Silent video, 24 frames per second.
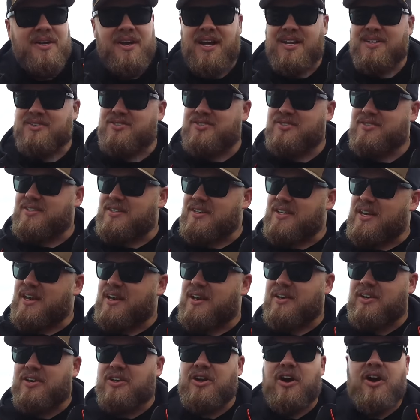and
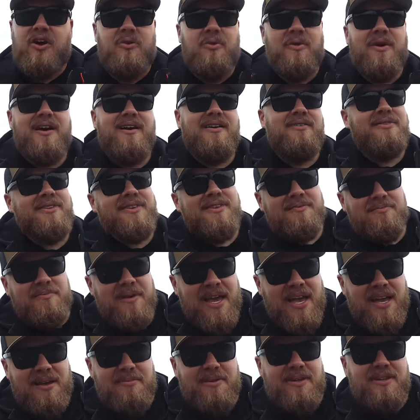seeing, you know, where
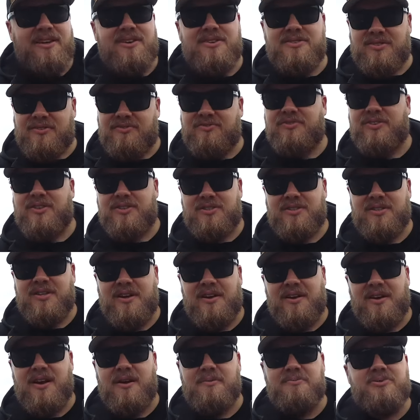maybe there's a fish
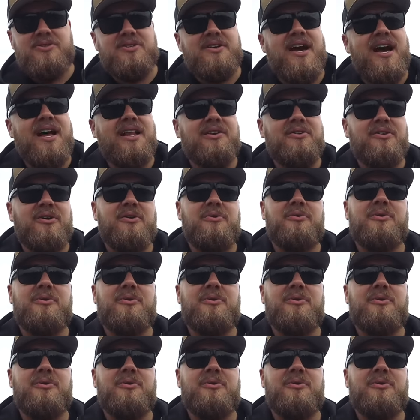there up shallow or